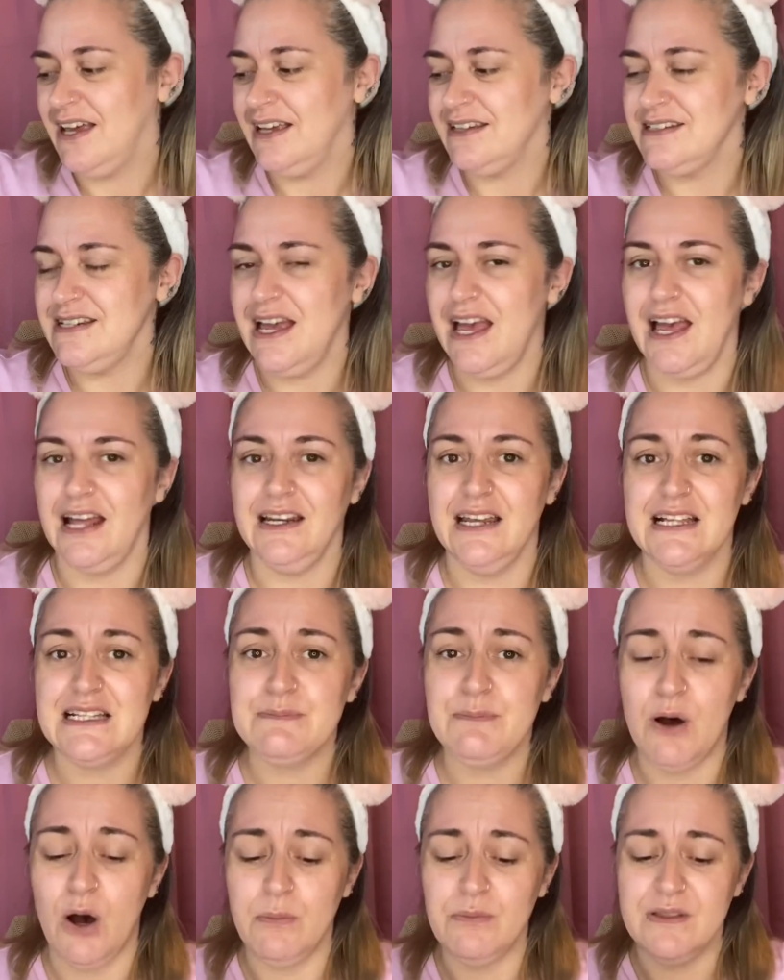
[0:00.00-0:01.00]
Yeah, let's
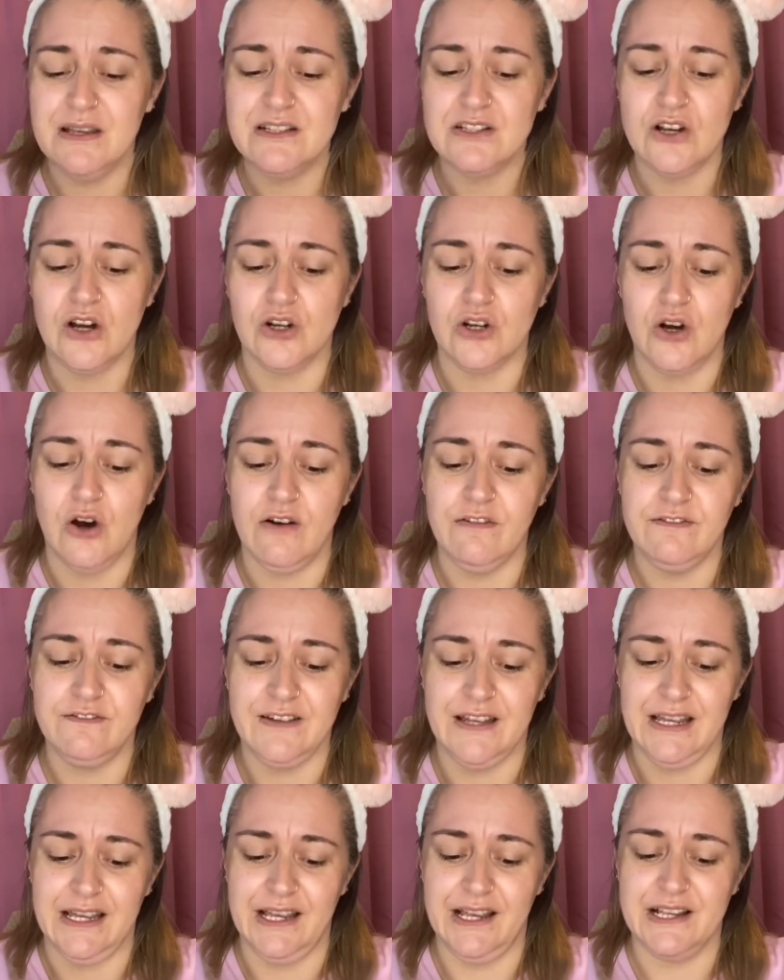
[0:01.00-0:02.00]
pop this on our
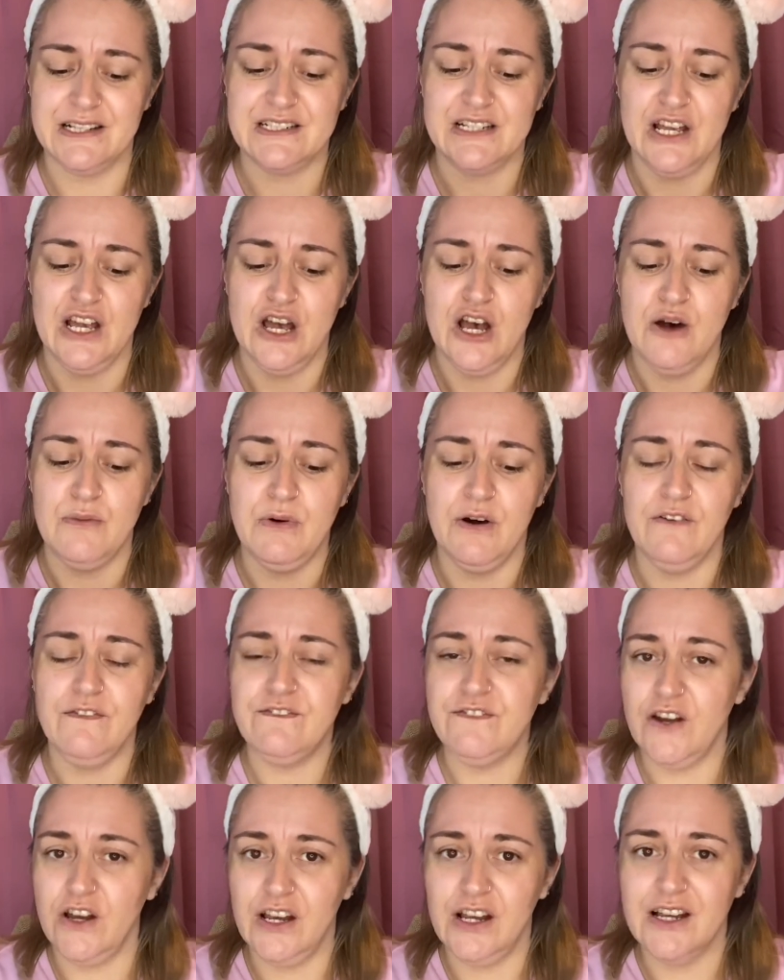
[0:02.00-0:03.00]
face. But
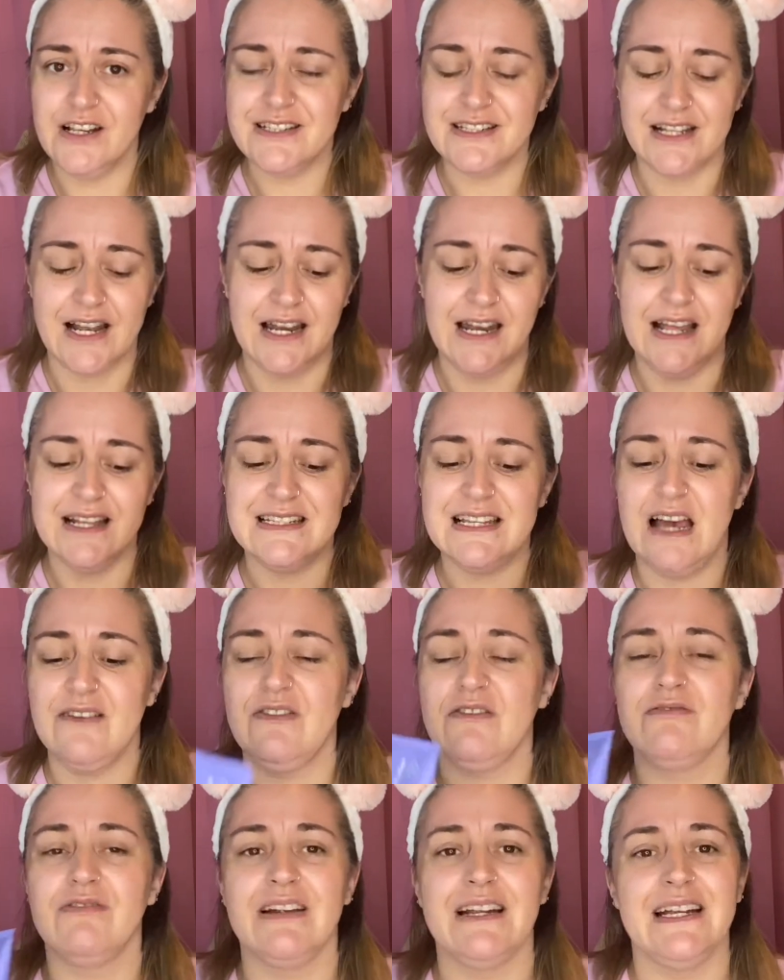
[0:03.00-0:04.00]
first, let's have
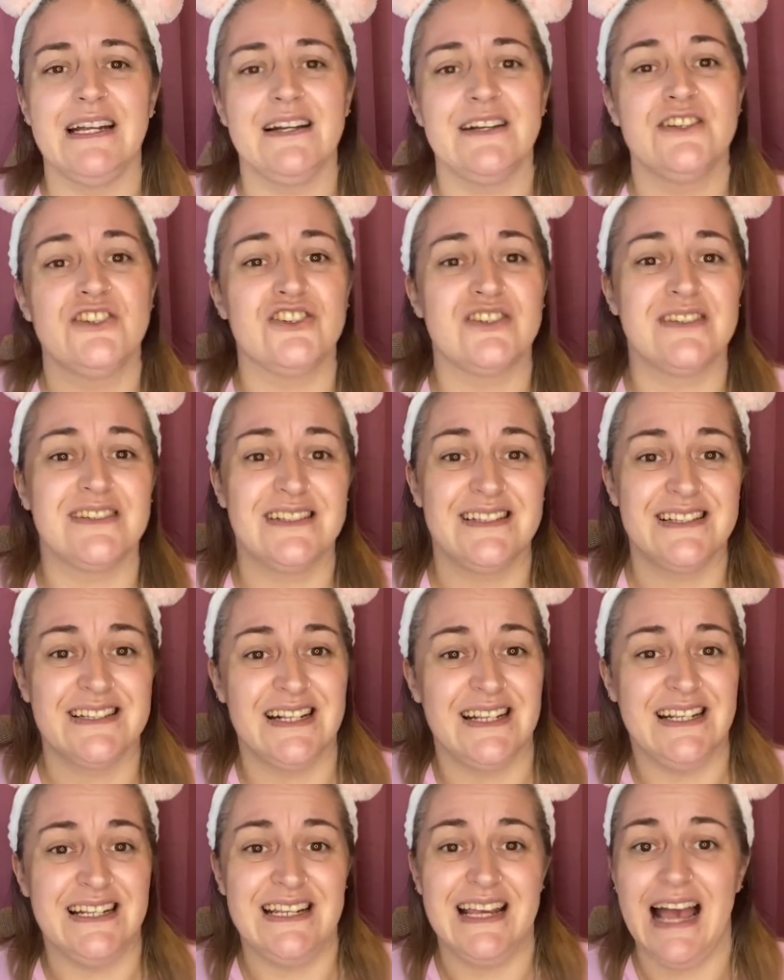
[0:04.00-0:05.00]
a read just to
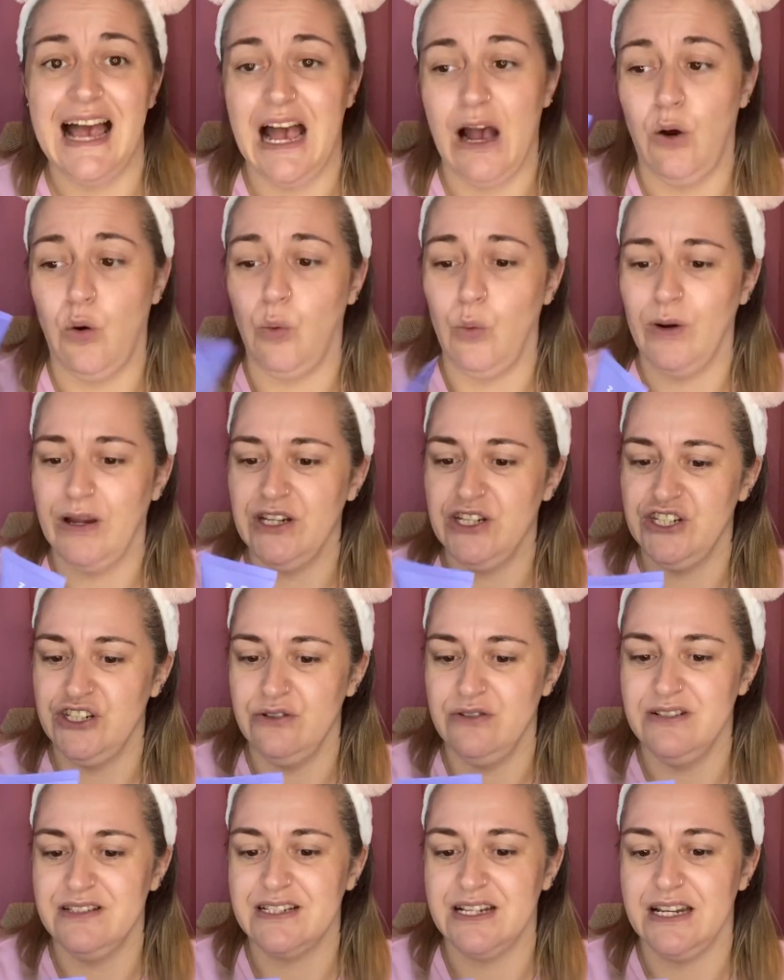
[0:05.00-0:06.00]
see how we
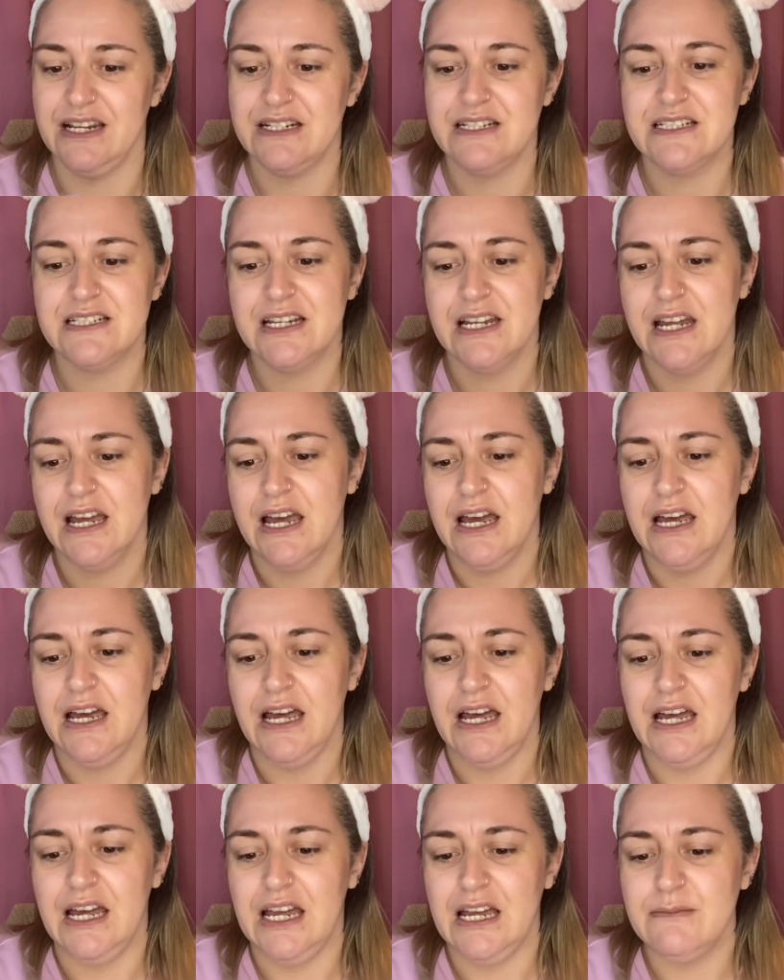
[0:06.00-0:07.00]
use it.
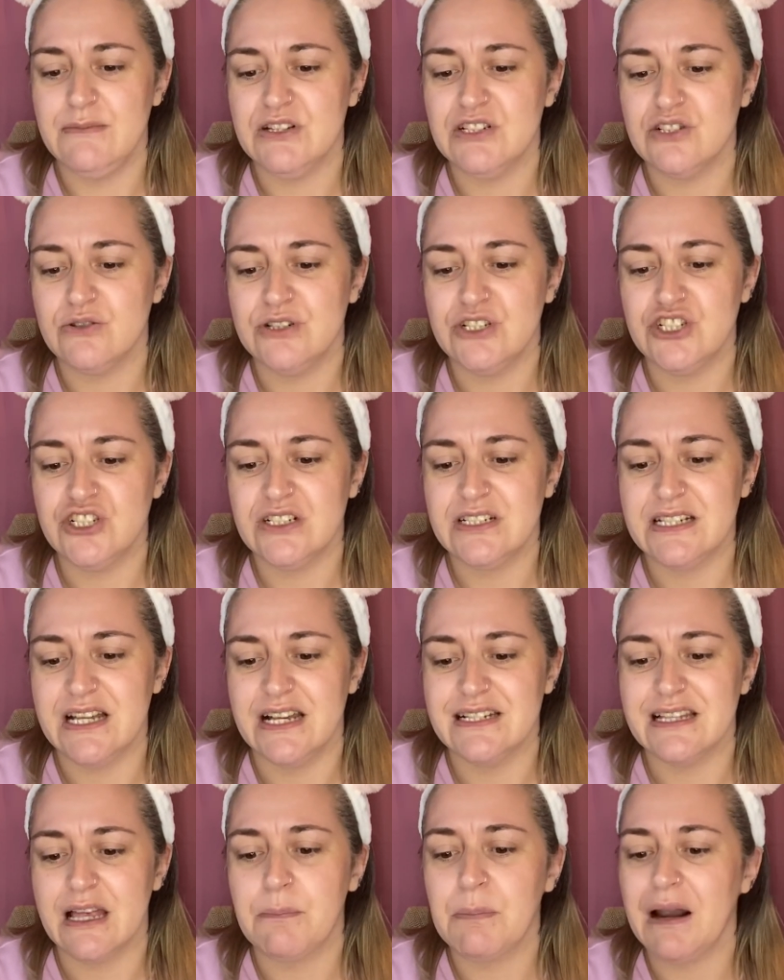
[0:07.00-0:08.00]
So it just
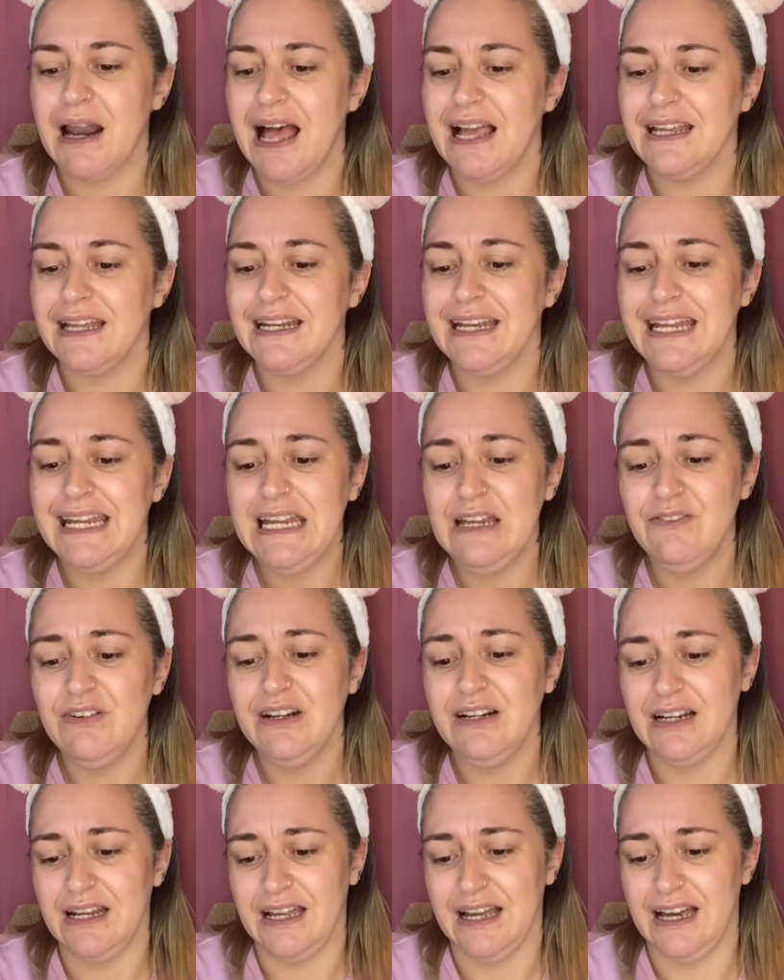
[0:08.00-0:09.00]
says, apply an even
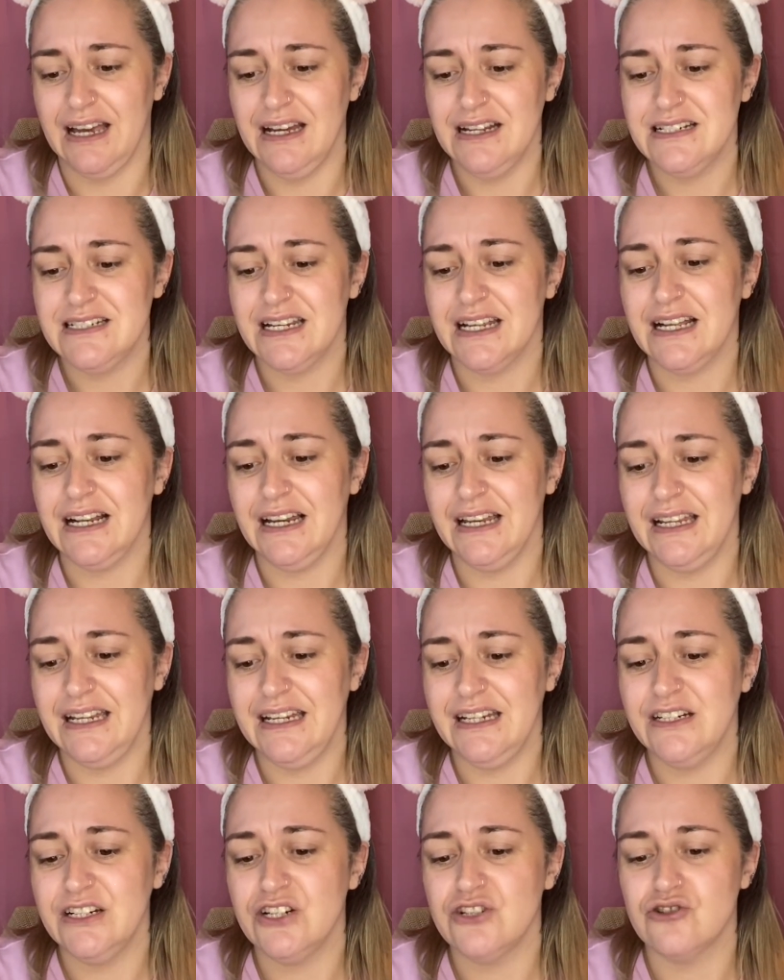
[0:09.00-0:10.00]
layer to
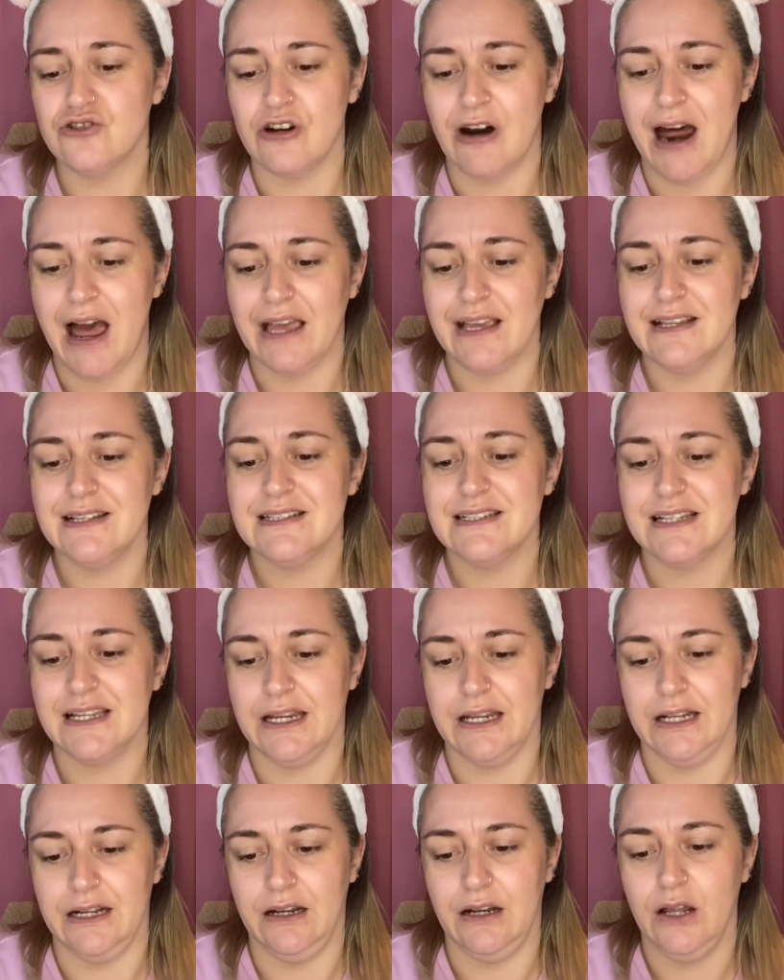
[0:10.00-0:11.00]
clean, dry
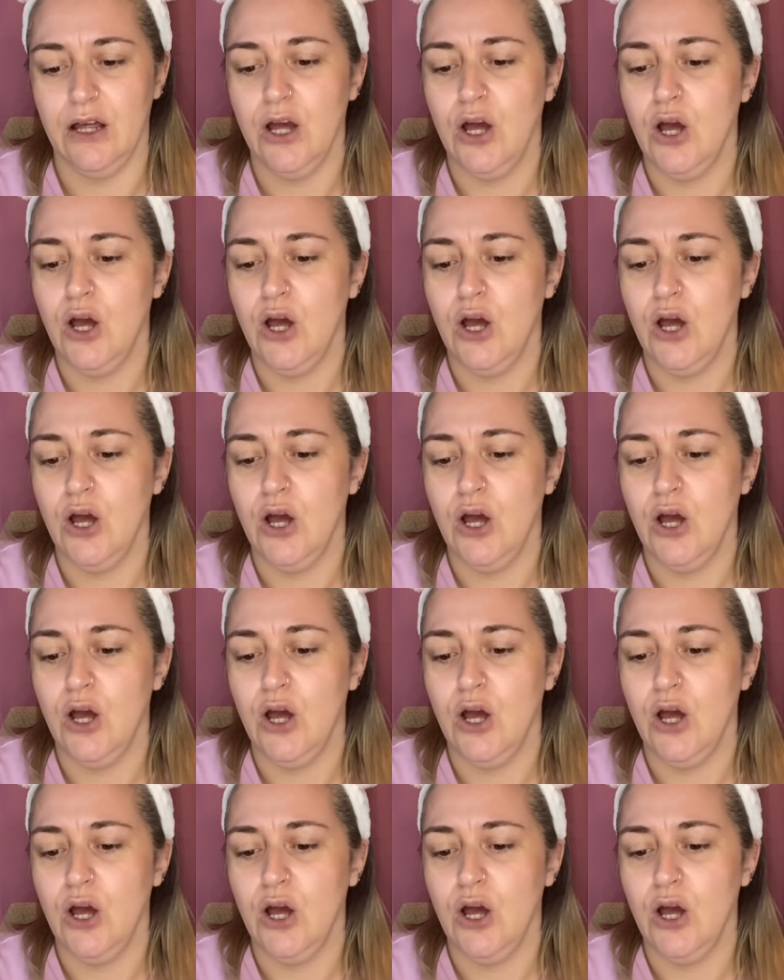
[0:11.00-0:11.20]
skin.